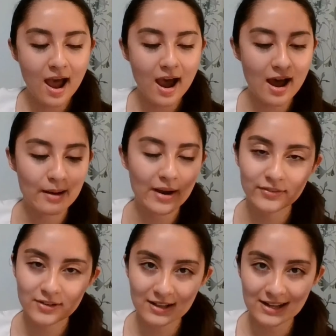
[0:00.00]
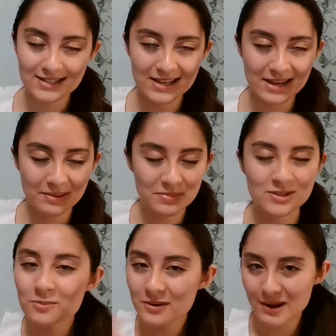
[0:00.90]
um, after that D. But
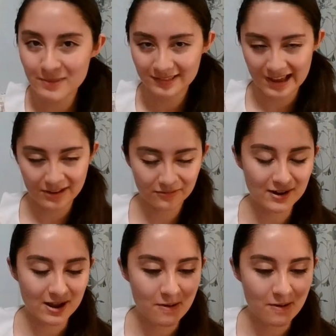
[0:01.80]
don't worry about that for now.